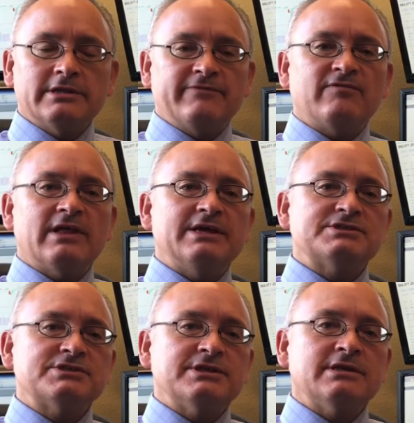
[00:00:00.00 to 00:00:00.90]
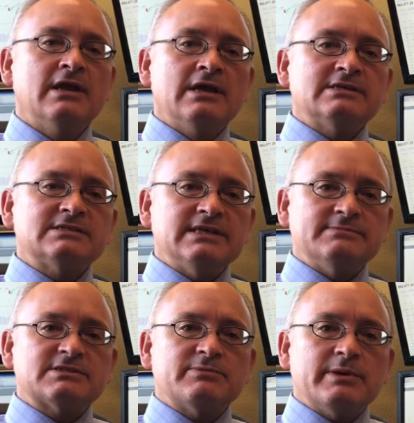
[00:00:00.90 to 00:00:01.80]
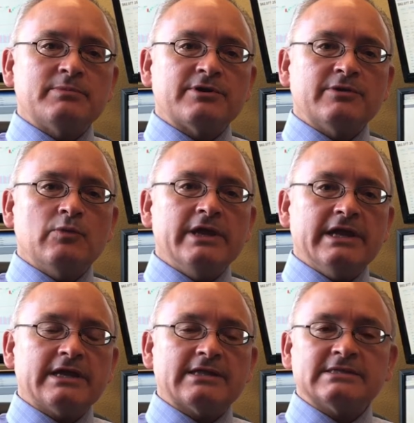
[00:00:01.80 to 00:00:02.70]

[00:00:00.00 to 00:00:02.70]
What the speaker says: inflation seems to be pretty weak.